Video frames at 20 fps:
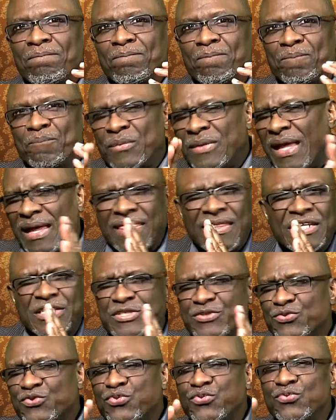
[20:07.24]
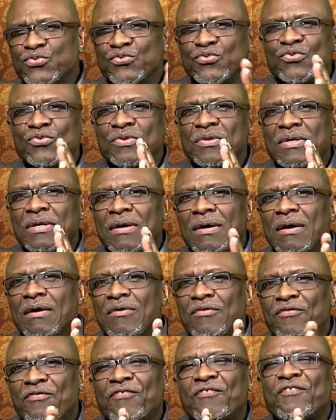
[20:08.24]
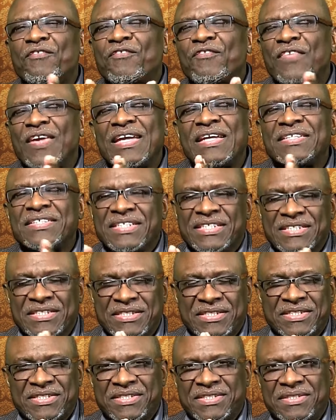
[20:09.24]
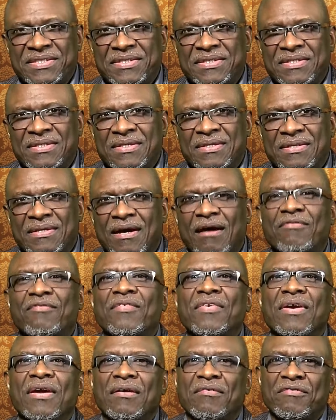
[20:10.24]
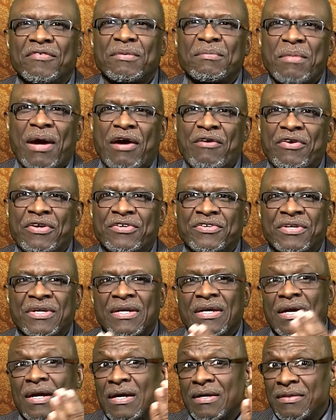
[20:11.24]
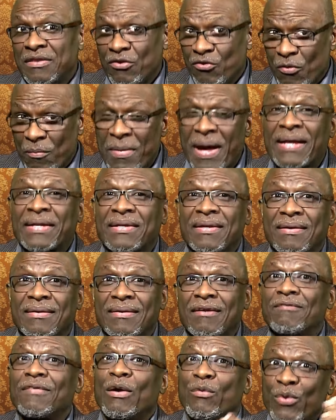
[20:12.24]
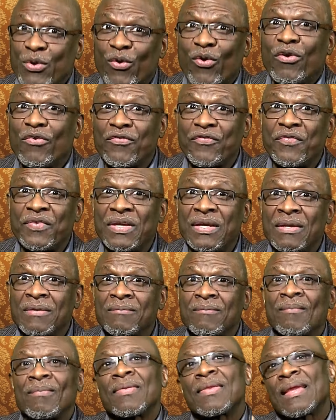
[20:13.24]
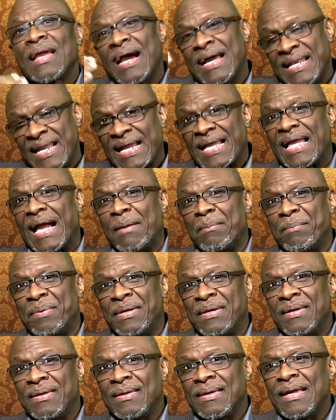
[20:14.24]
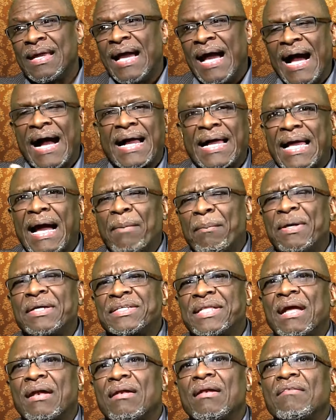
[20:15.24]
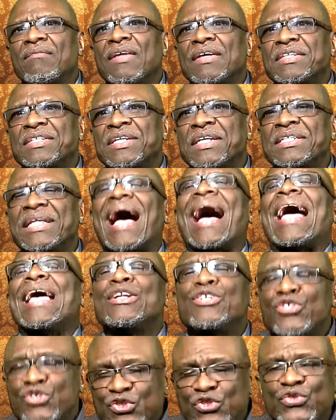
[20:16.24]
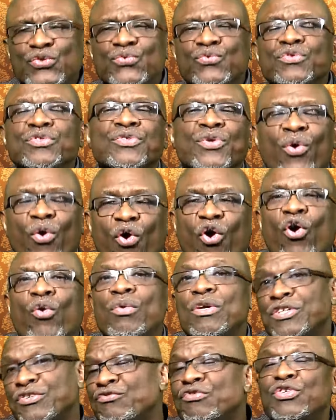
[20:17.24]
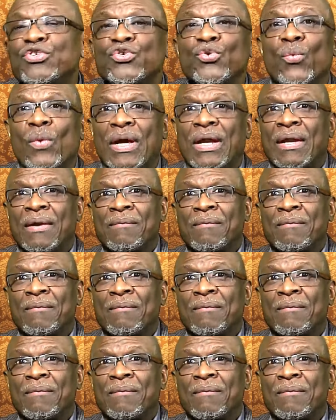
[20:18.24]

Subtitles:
There are these two phases of love in marriage. The romantic love that we all feel, and agape. Agape is that love that says, I choose to always treat you well.